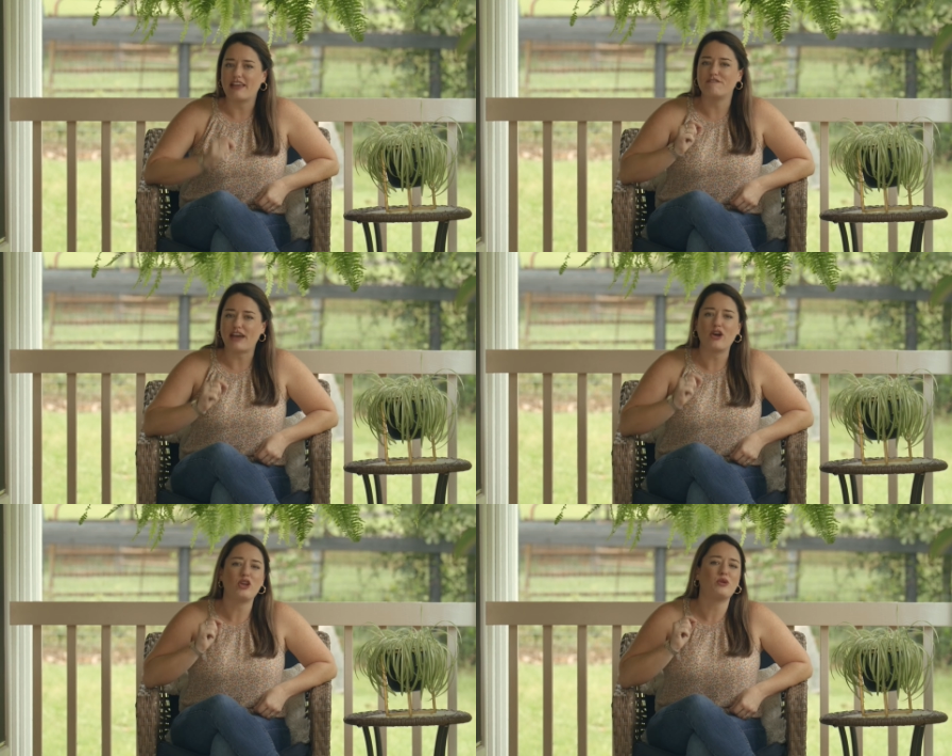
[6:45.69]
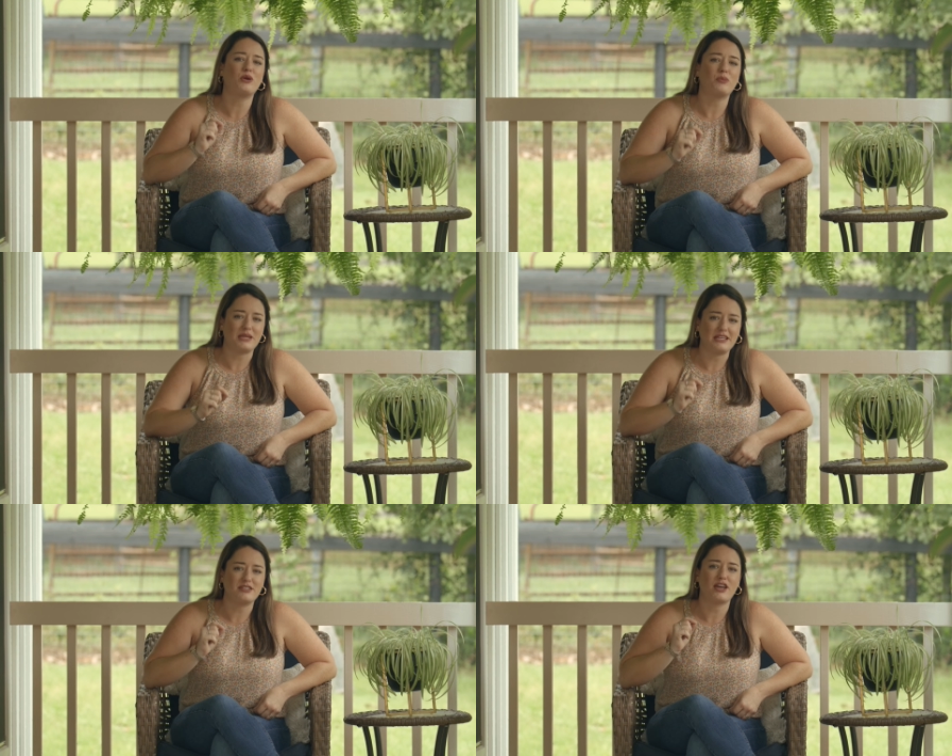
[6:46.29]
valuable
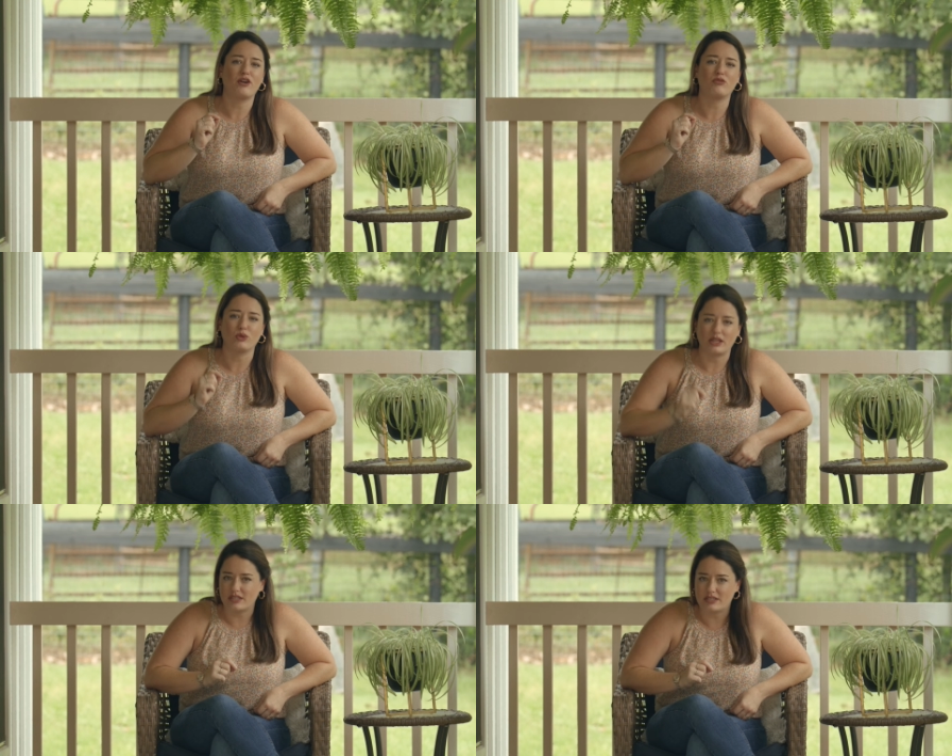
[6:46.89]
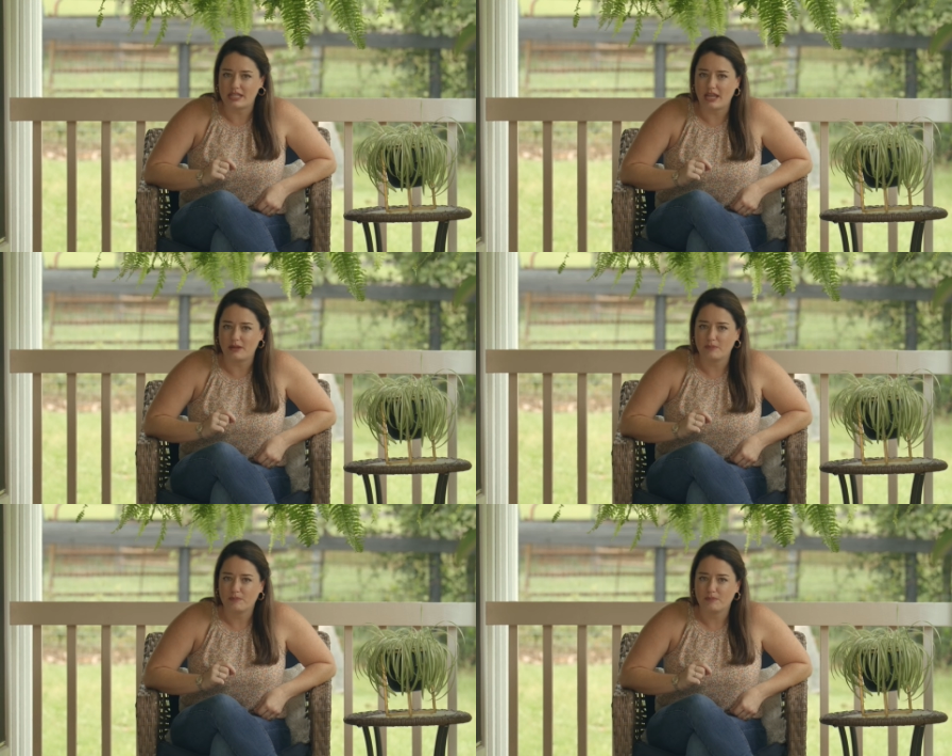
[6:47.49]
piece of real estate.